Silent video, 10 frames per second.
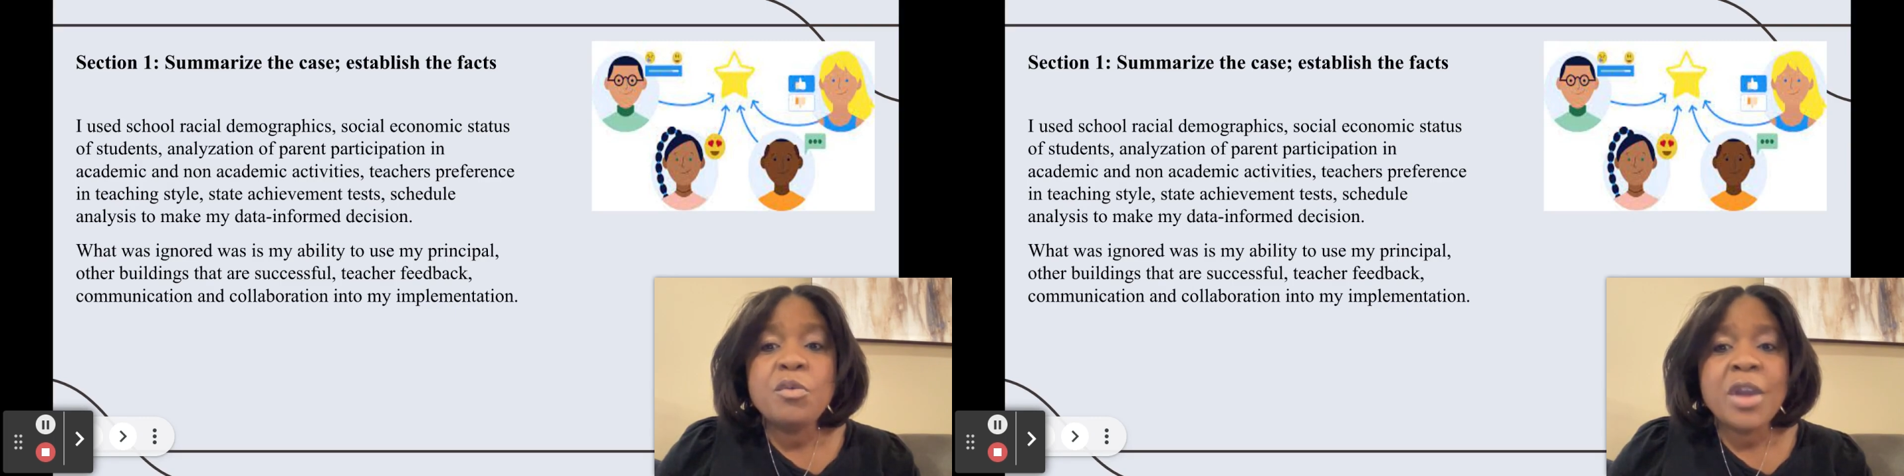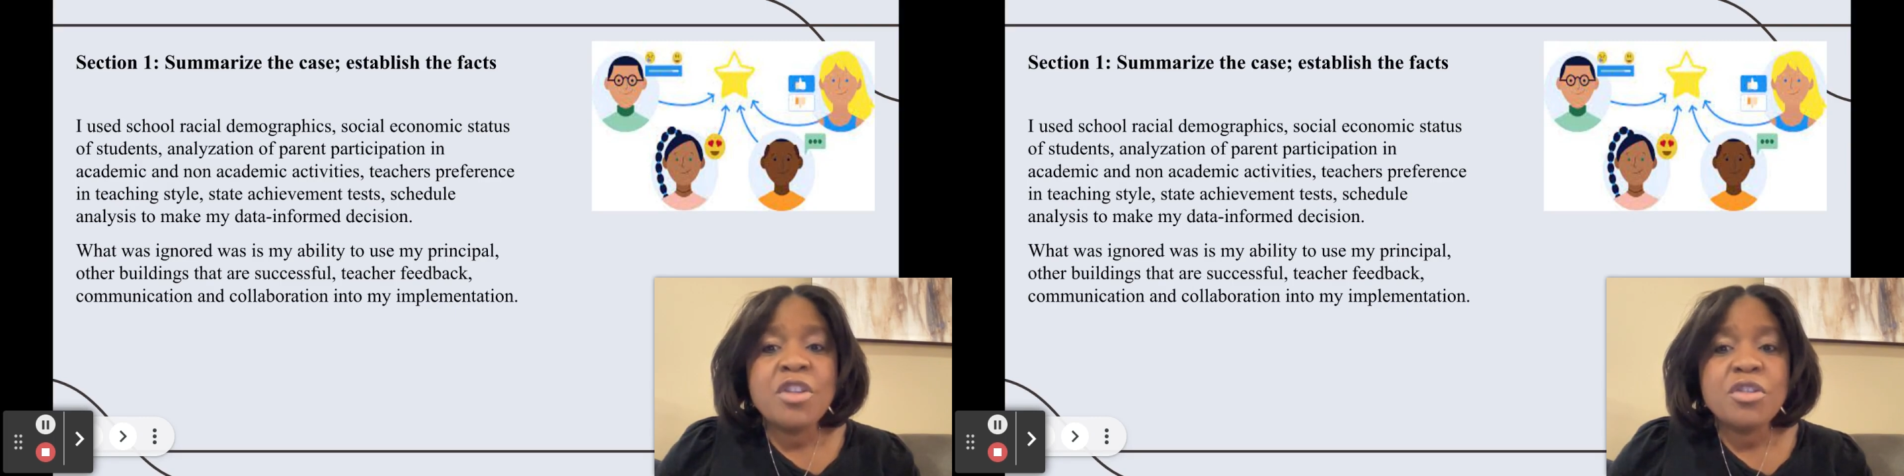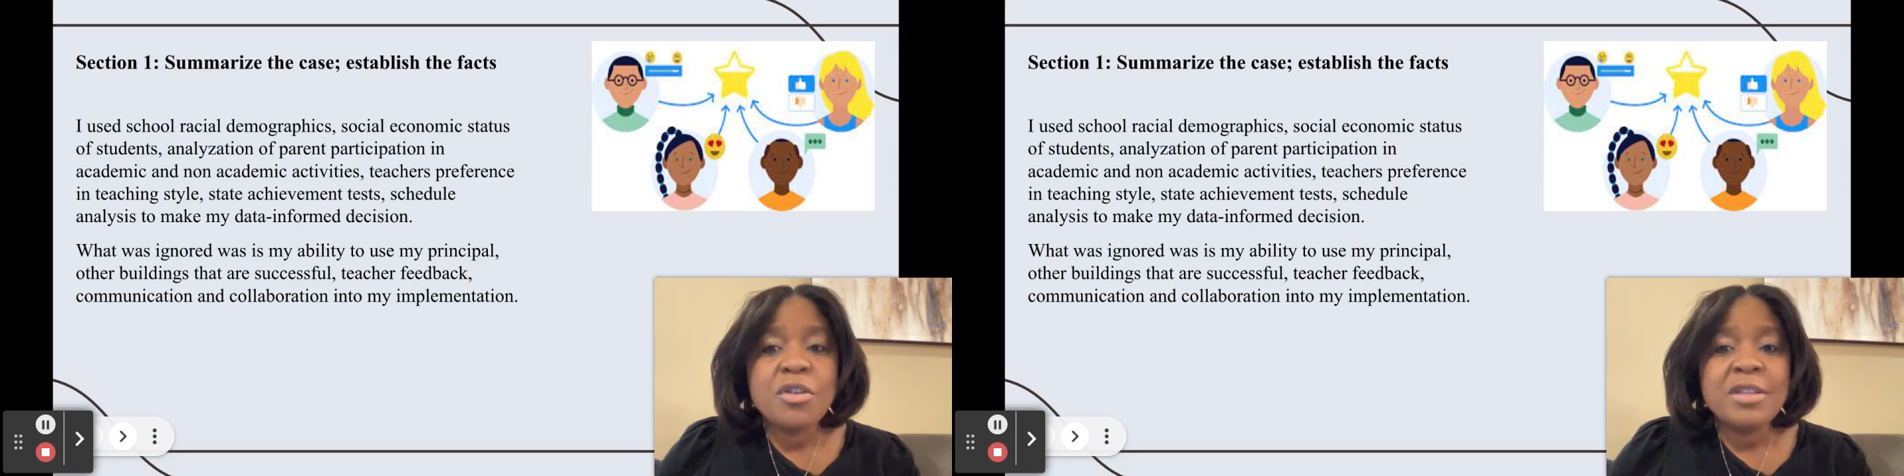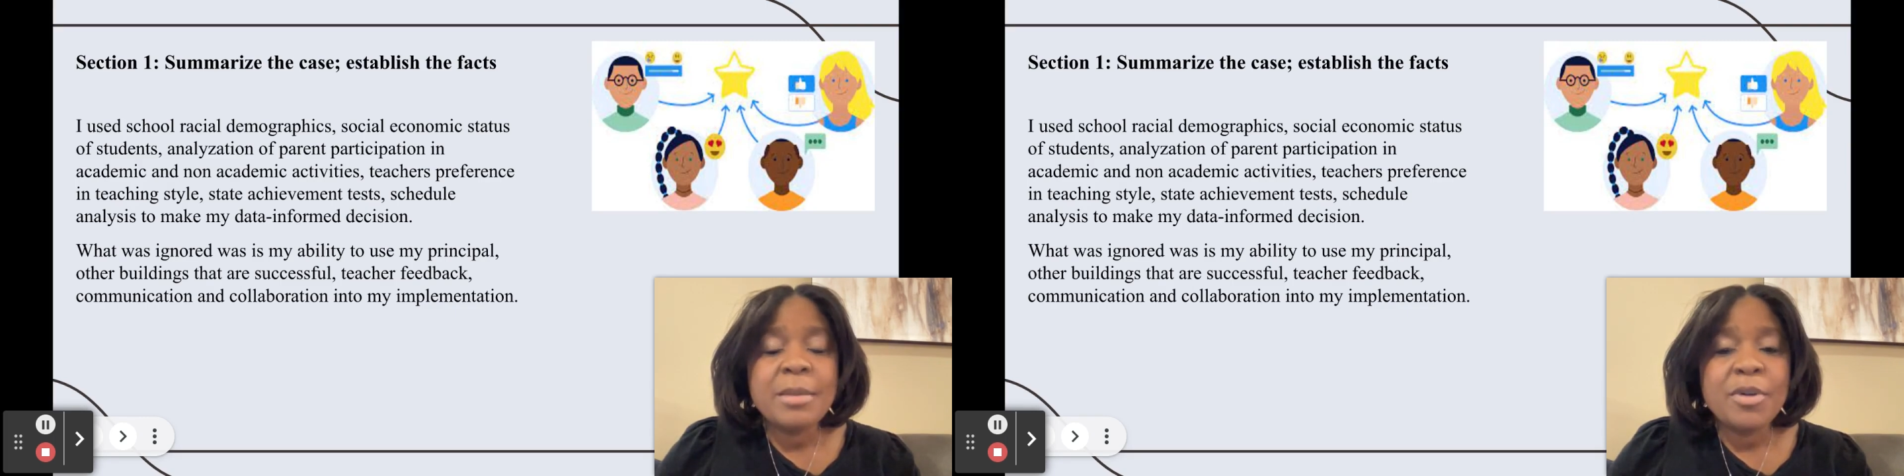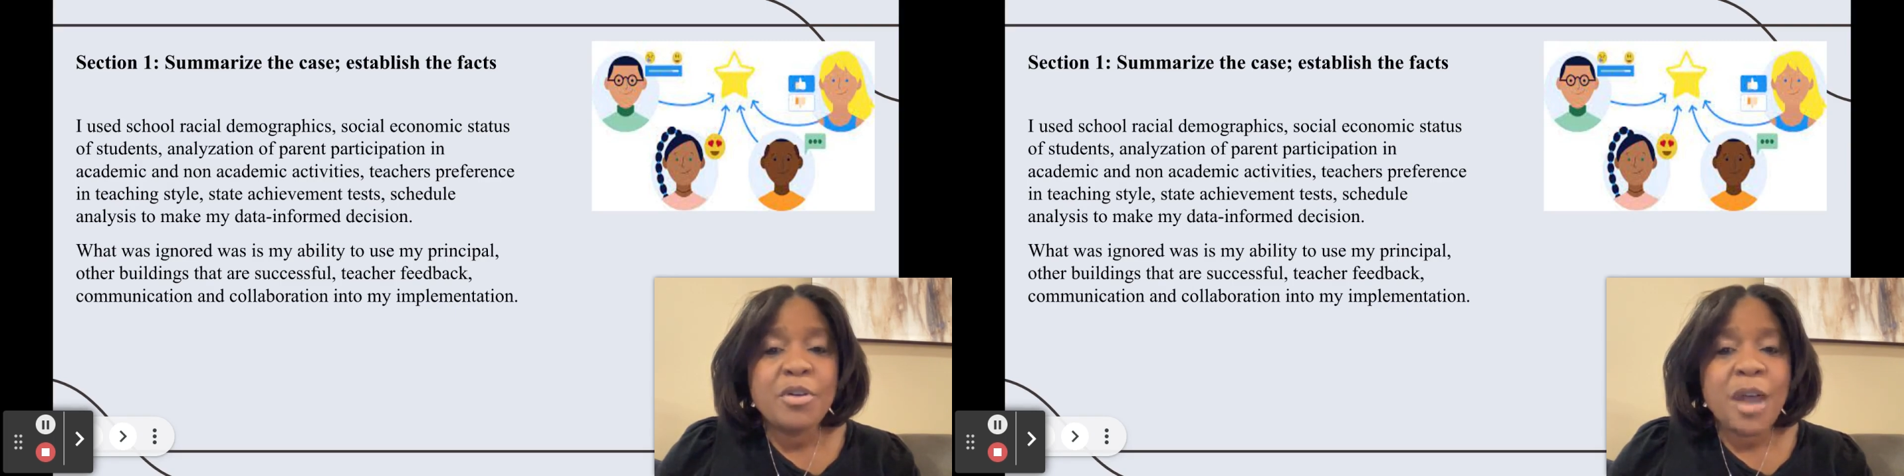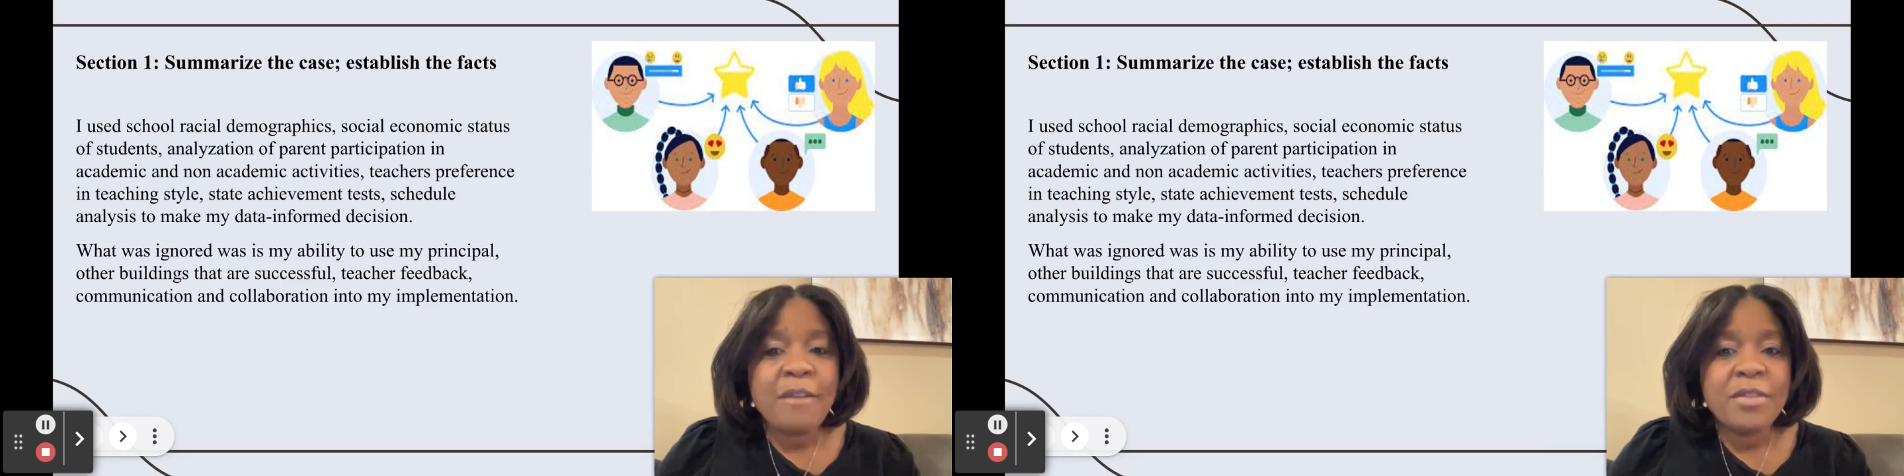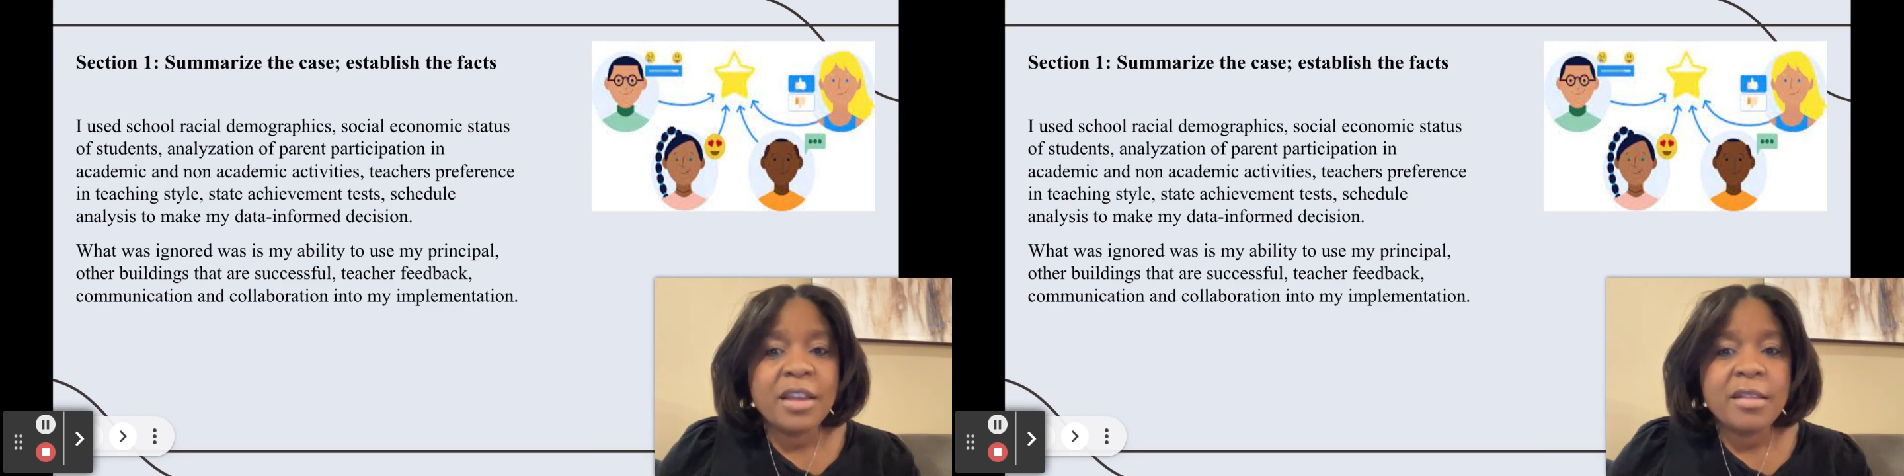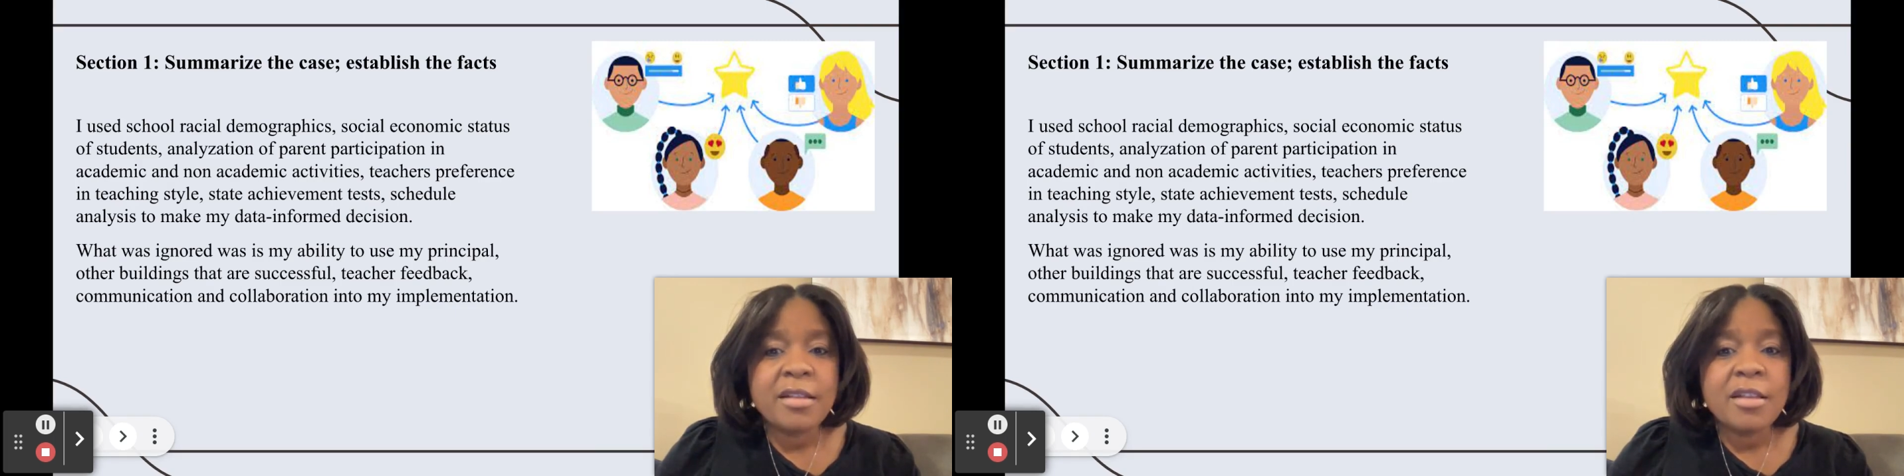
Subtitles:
racial demographics,